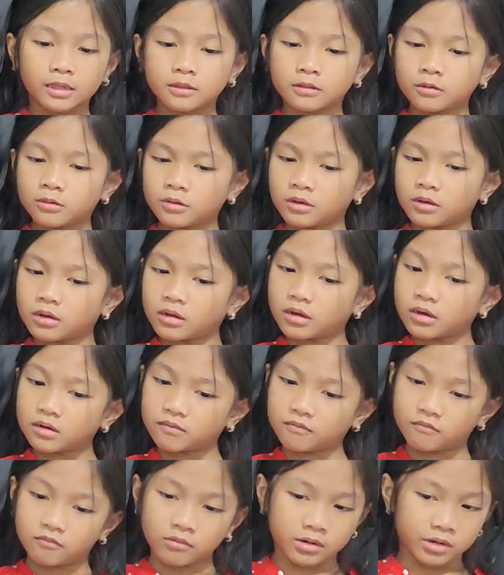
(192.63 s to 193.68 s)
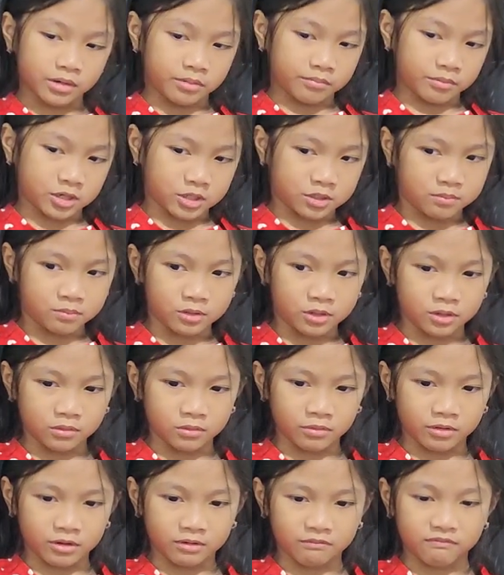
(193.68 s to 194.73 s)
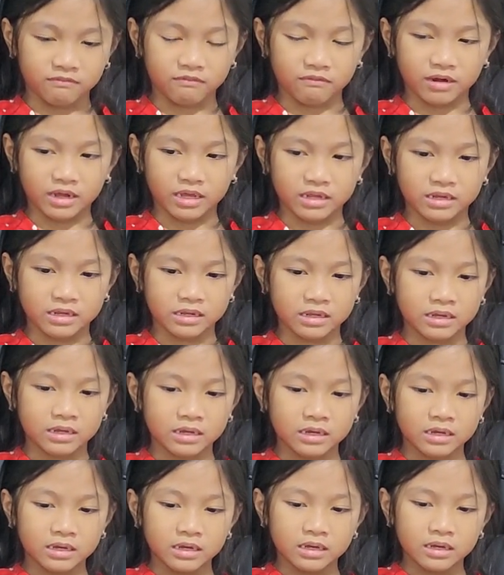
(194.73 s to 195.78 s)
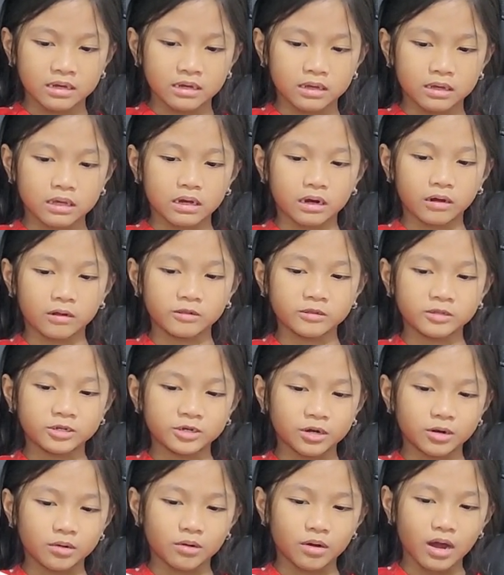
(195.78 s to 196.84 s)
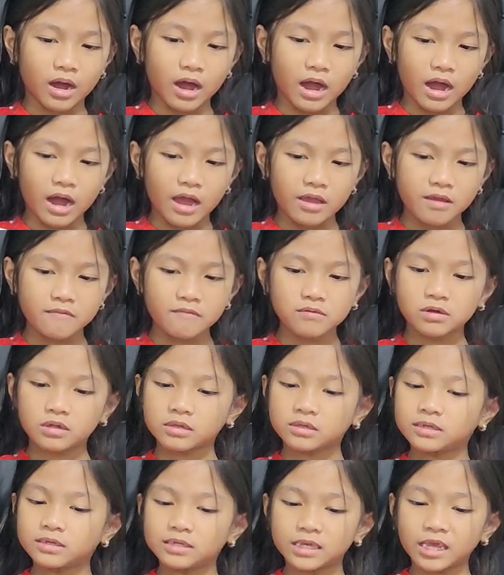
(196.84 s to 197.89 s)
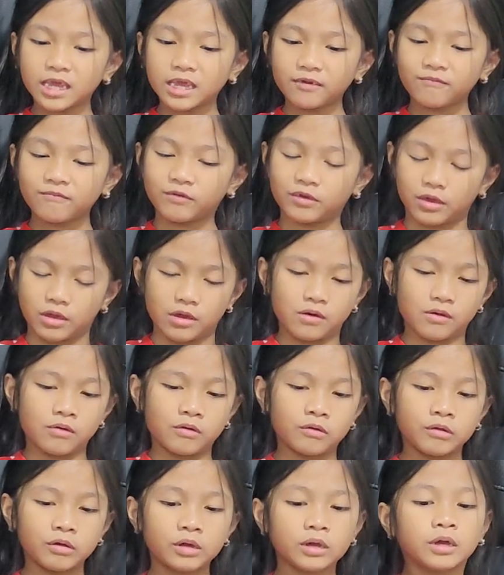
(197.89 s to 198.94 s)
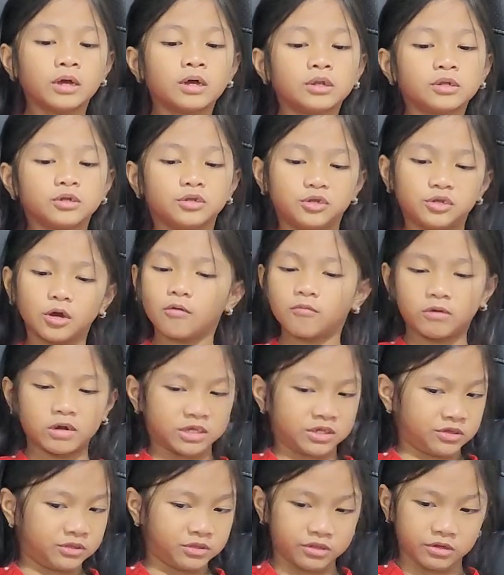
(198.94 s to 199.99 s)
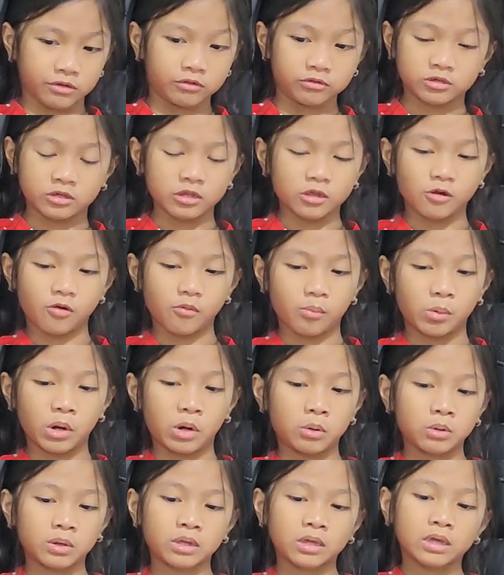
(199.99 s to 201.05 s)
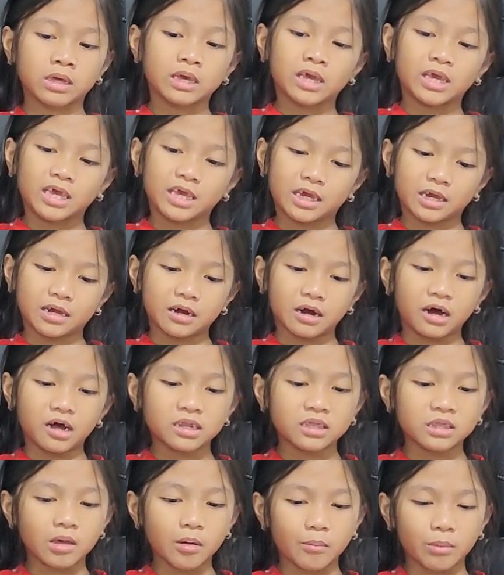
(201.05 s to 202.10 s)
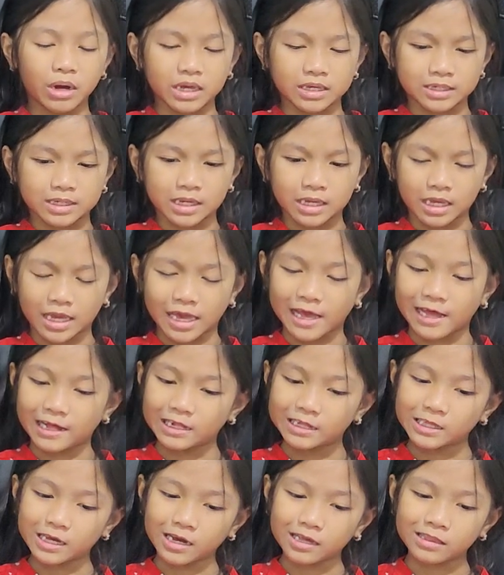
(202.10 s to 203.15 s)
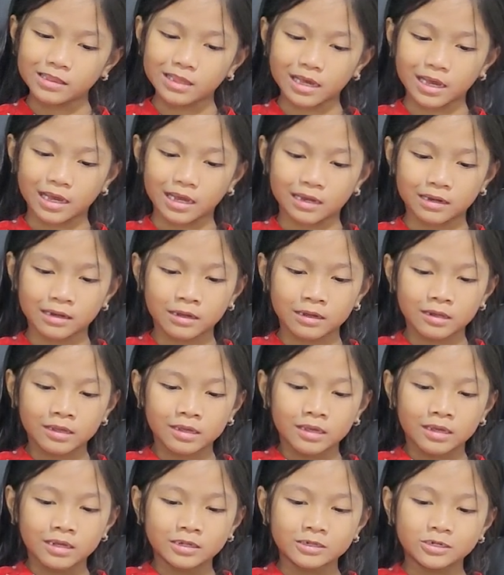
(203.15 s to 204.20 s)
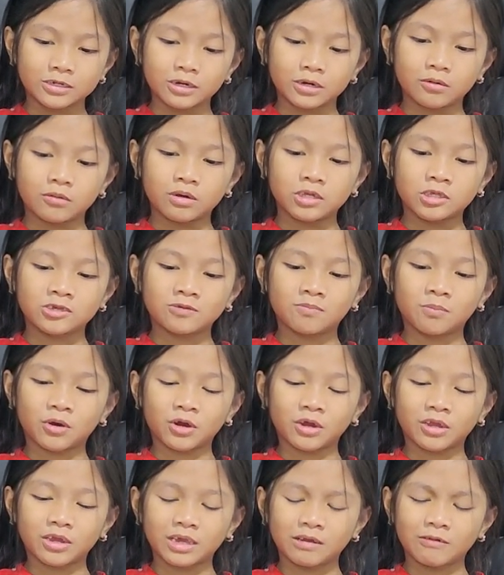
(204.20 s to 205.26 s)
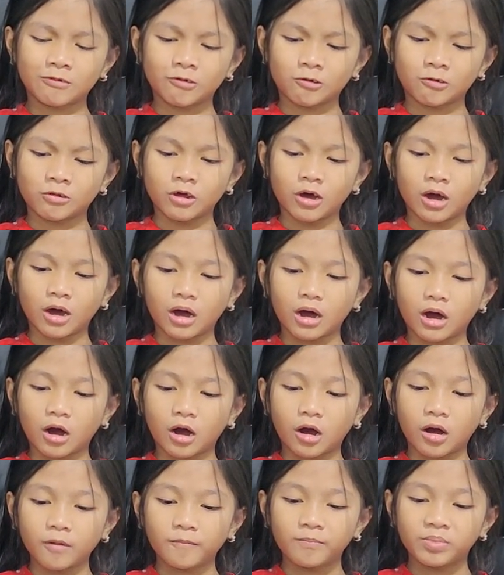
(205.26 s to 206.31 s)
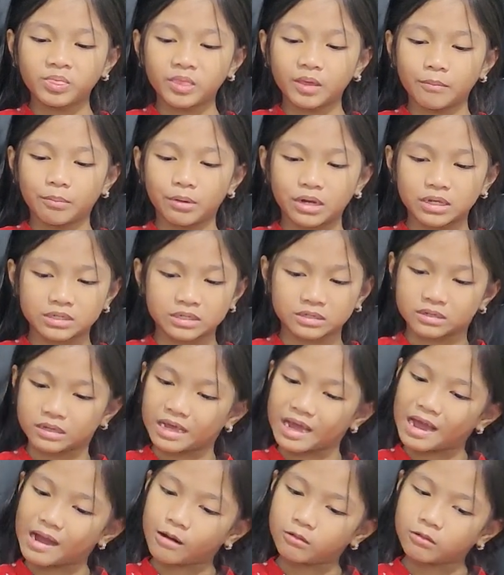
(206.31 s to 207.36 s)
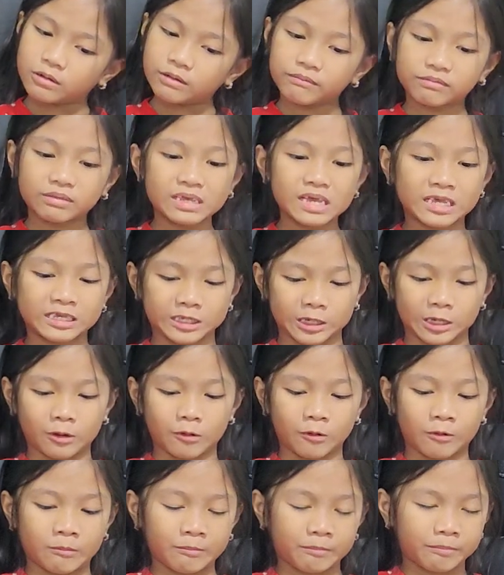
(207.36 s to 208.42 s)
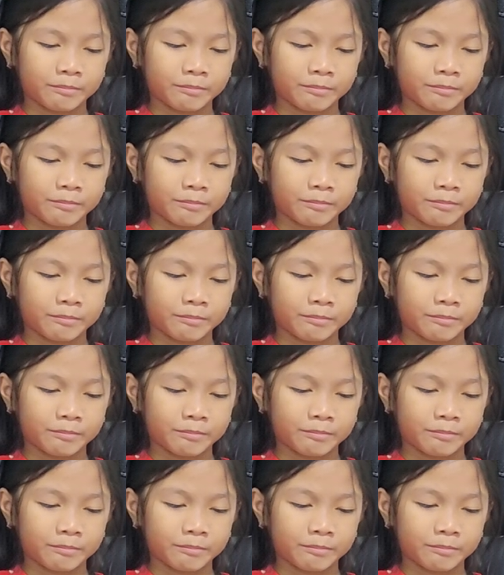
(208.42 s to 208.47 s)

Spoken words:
Do not worry, my small green friend, called Joe. I will save you. Joe was no slowpoke. He caught the bus. He held on tight. Joe and Sparky rode up the bus out of the zoo.